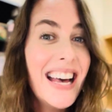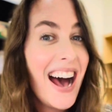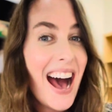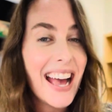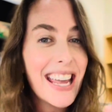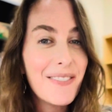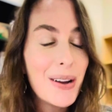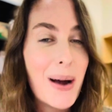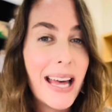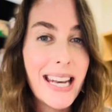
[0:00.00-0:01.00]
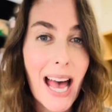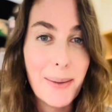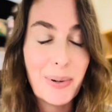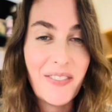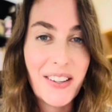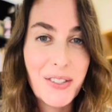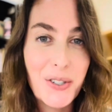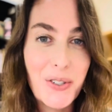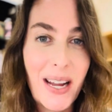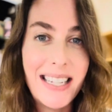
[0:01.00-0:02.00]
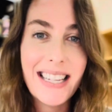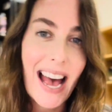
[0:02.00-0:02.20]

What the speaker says: Hi everyone, I'm Professor Trent.